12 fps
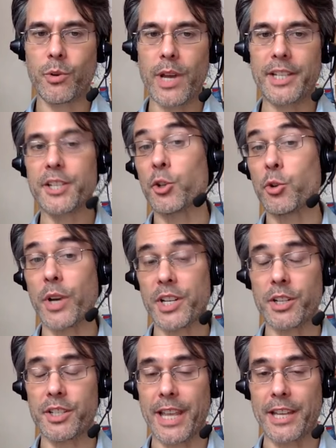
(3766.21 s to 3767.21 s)
additional
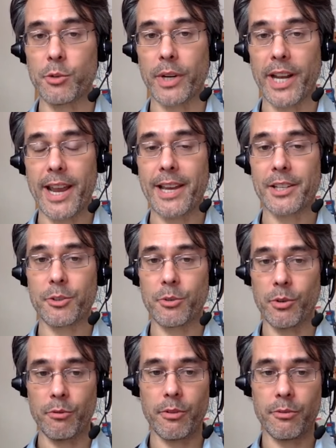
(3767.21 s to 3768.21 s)
questions that you want to ask
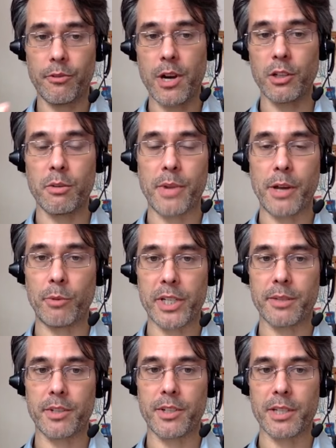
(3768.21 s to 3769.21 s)
or follow up on
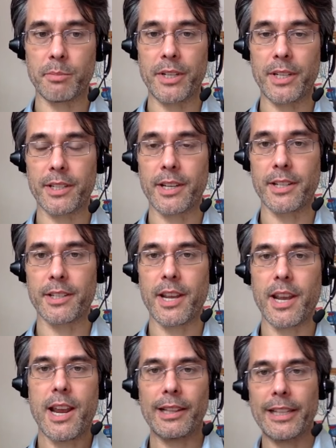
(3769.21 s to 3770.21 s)
what's just been discussed,
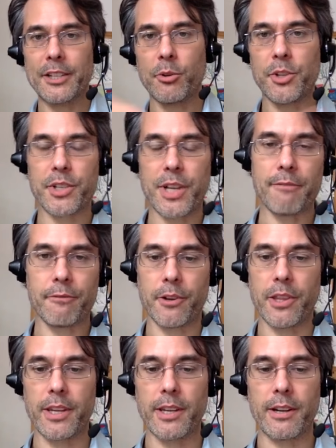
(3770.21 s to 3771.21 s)
let's hold this off for
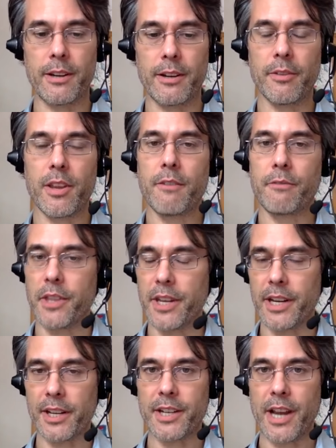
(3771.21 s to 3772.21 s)
the uh, for the
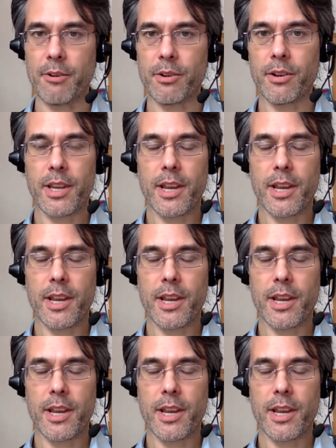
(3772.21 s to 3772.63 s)
next hour.